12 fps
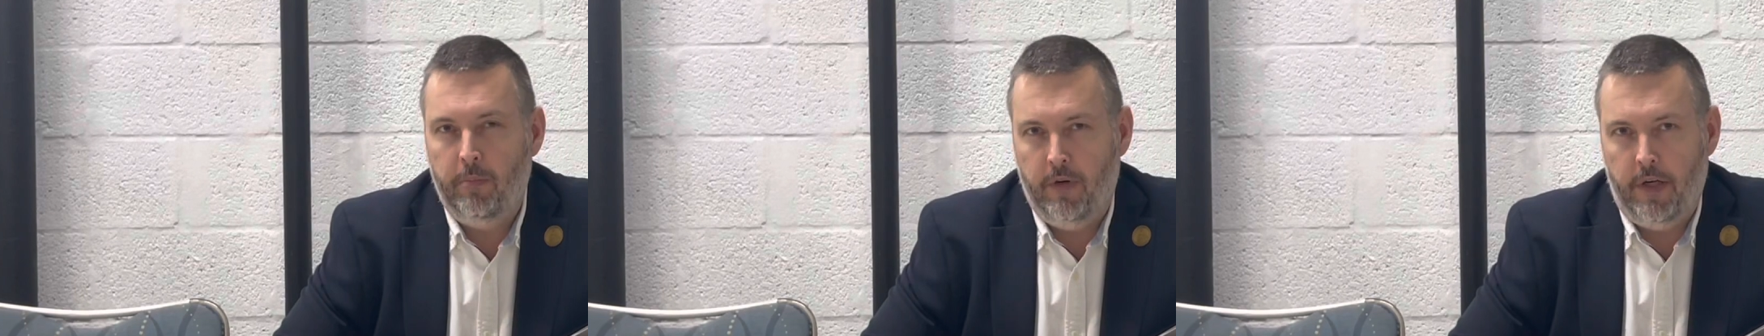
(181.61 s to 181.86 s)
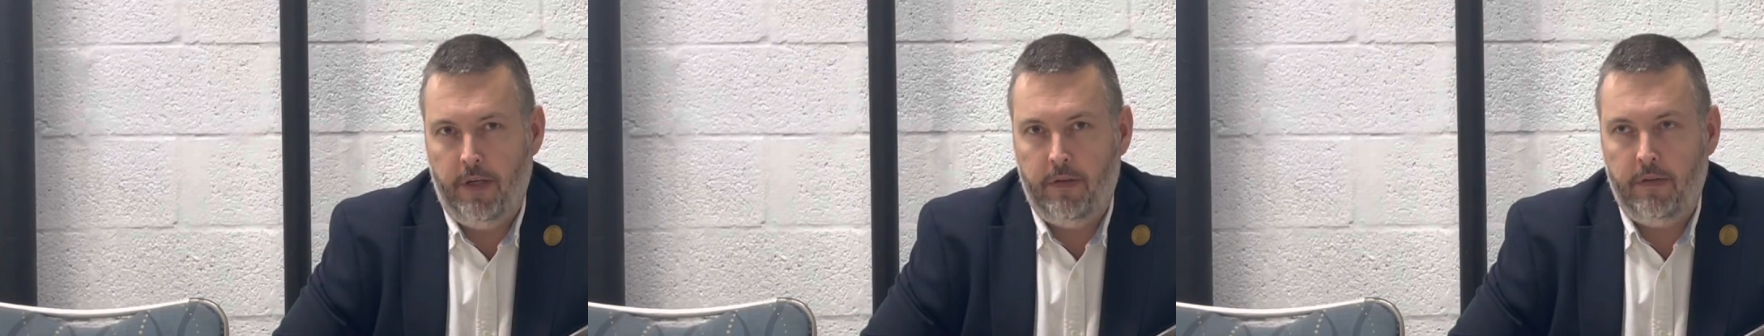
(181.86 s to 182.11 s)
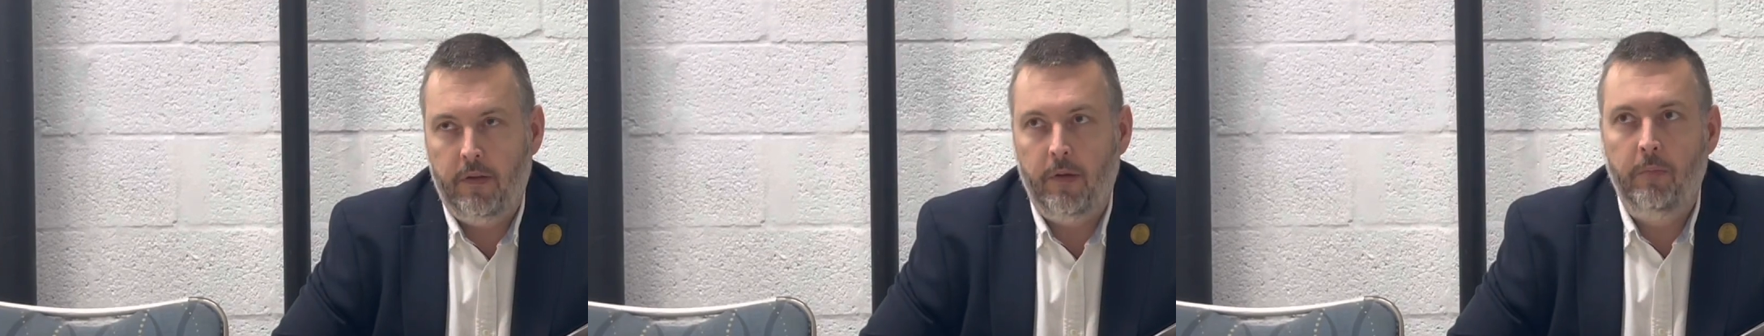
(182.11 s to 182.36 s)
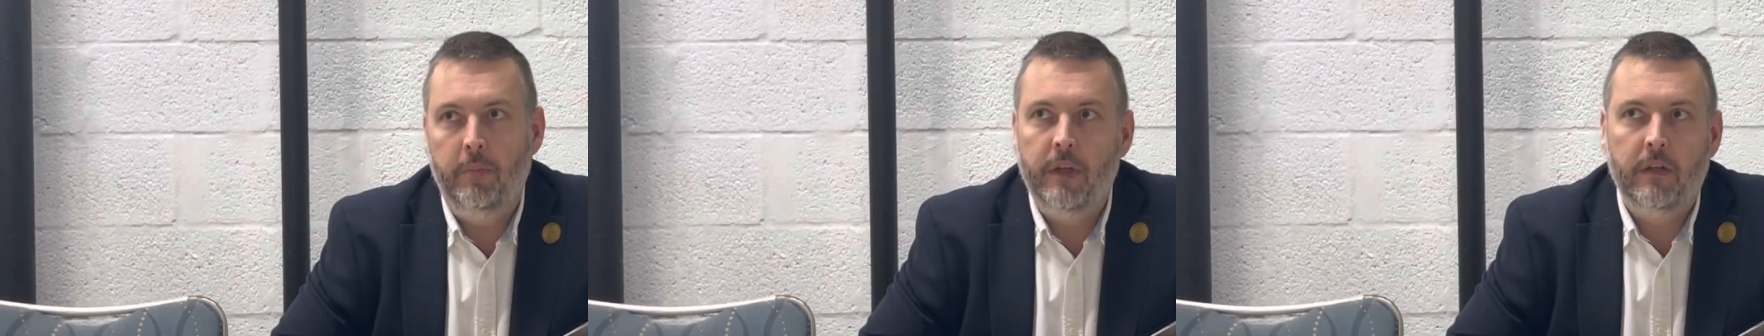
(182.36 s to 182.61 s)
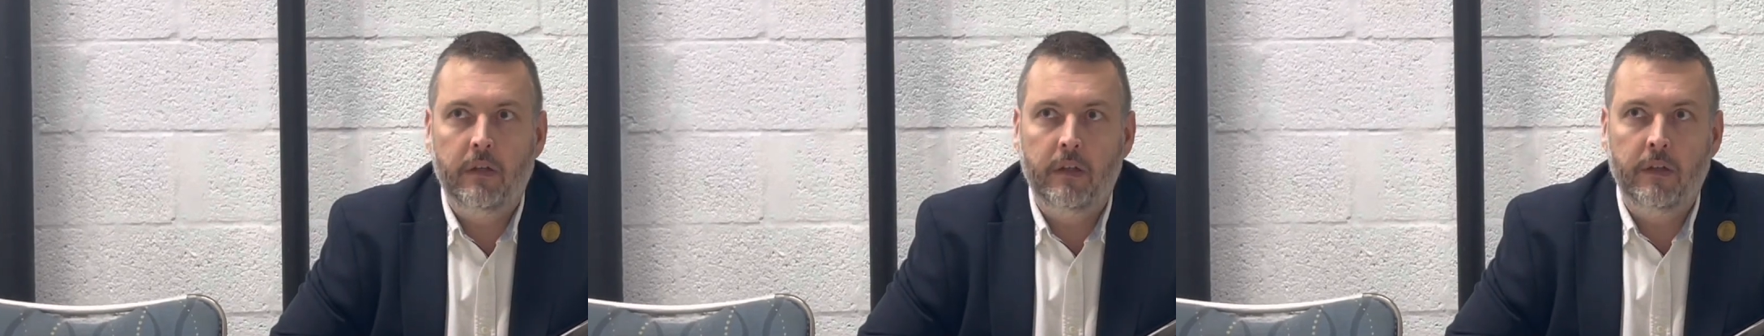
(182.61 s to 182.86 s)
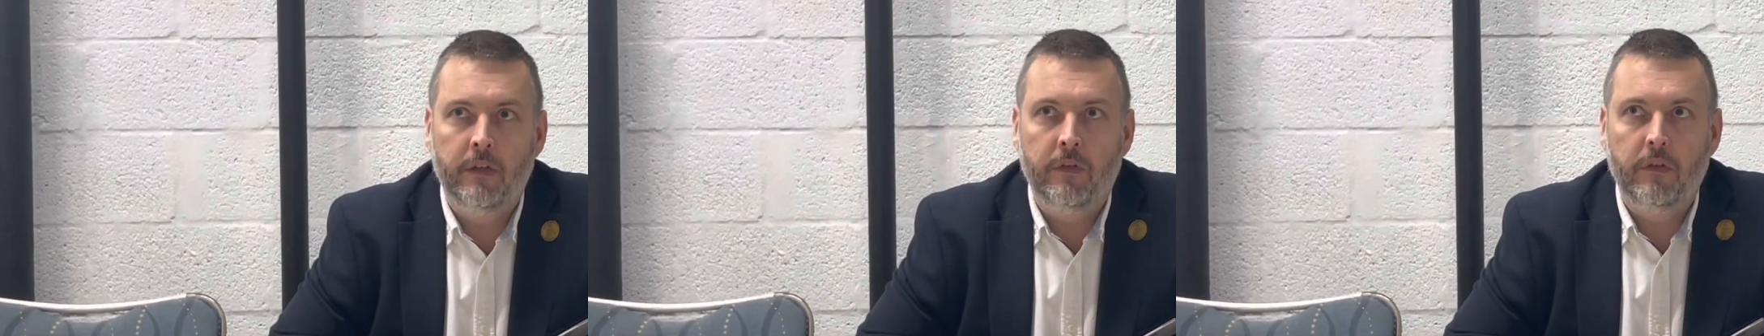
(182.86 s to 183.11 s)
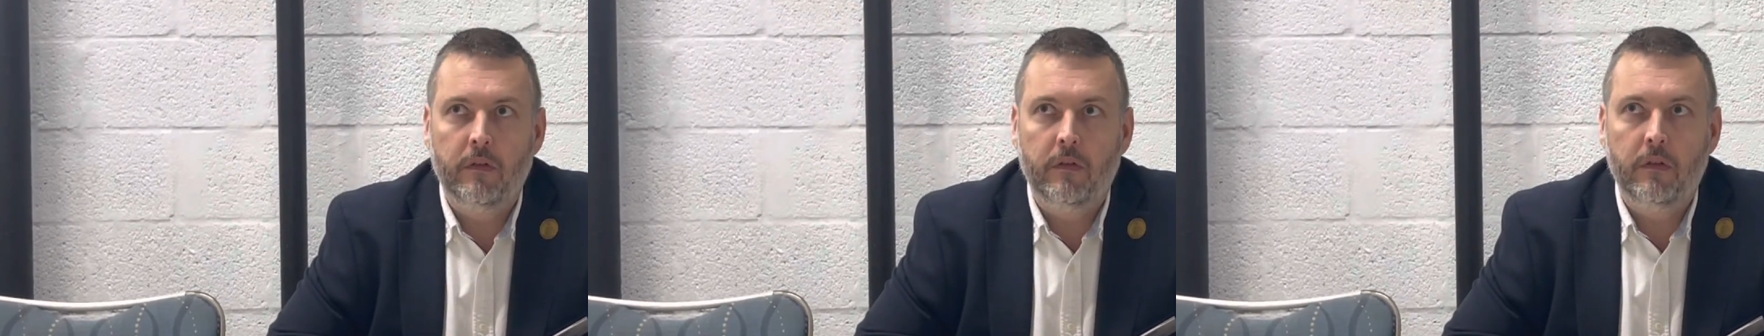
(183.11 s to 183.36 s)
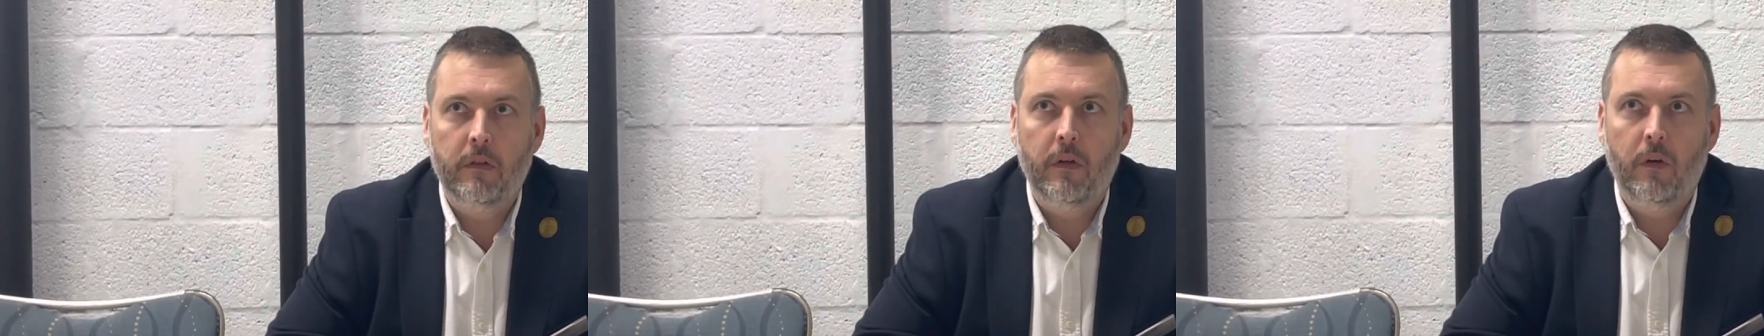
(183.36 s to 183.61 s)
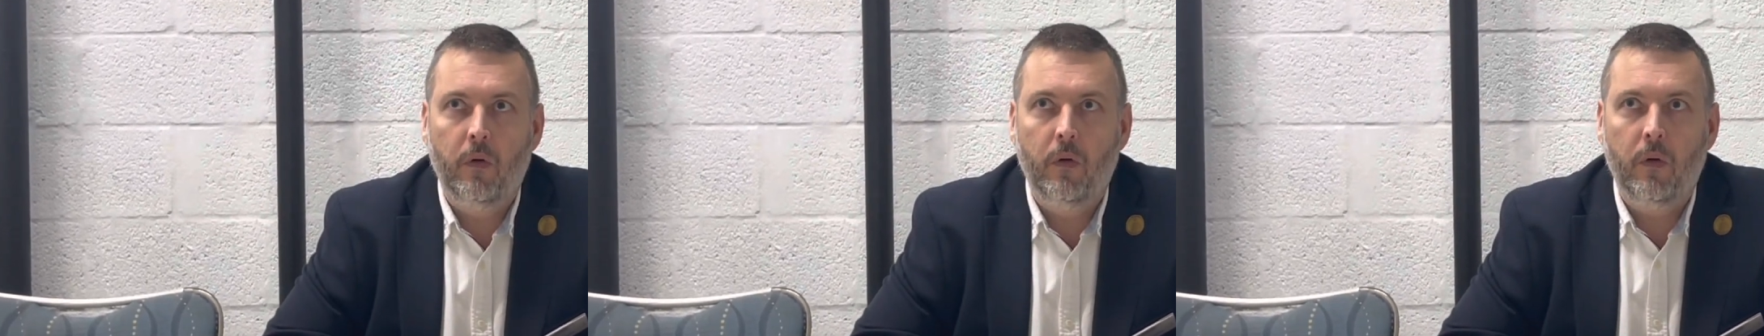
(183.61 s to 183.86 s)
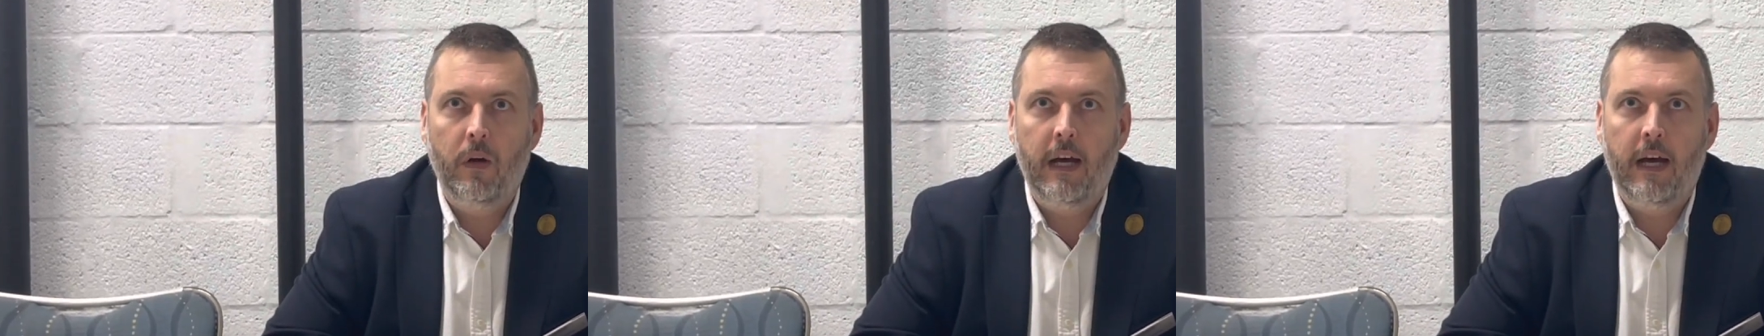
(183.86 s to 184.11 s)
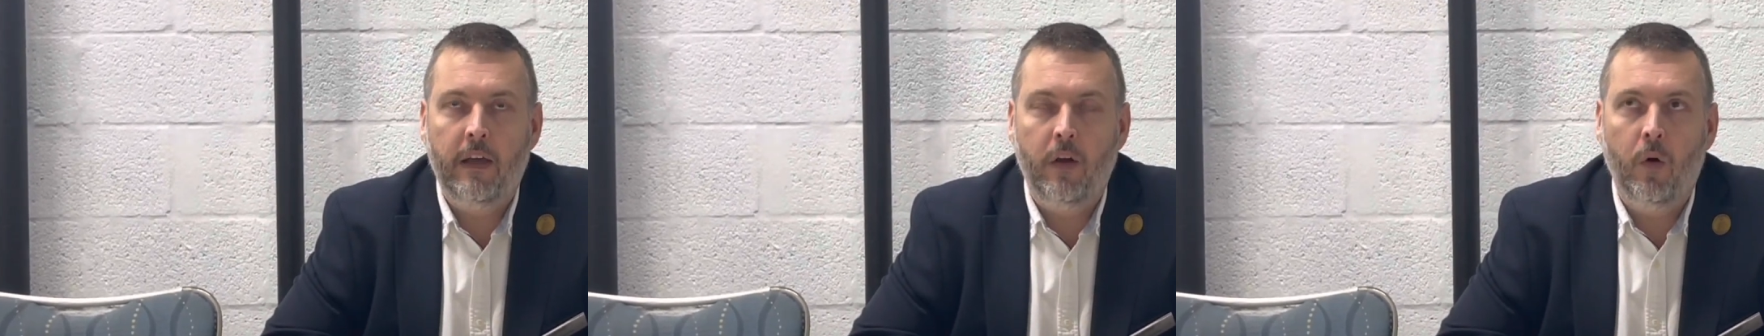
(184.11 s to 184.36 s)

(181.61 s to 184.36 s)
part because I